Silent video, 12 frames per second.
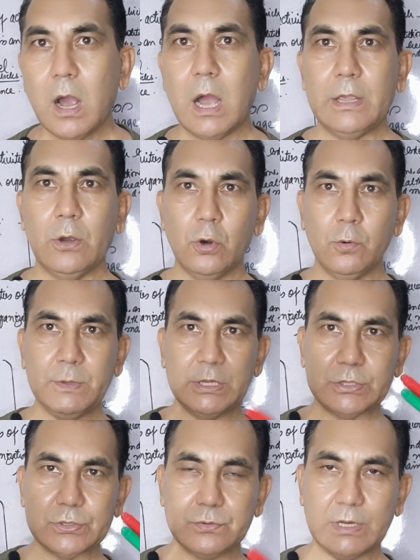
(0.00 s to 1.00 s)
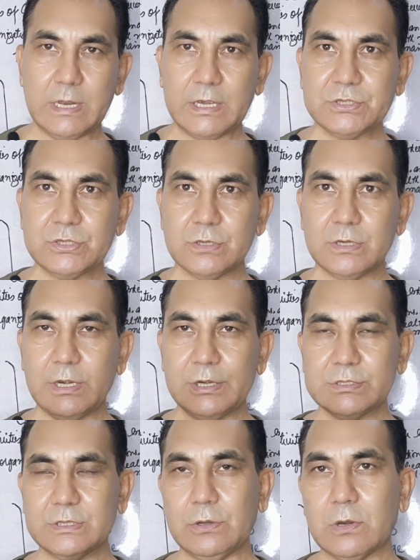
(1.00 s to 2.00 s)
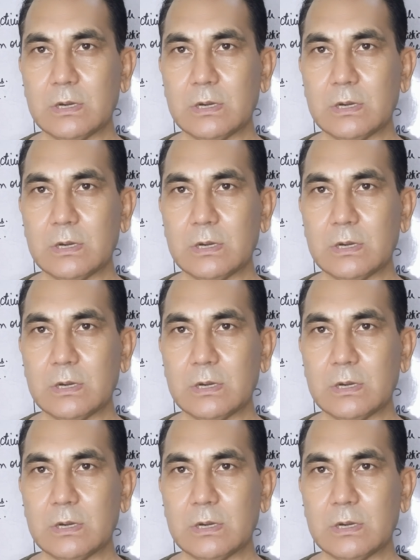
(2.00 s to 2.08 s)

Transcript: I hope in the today lecture it is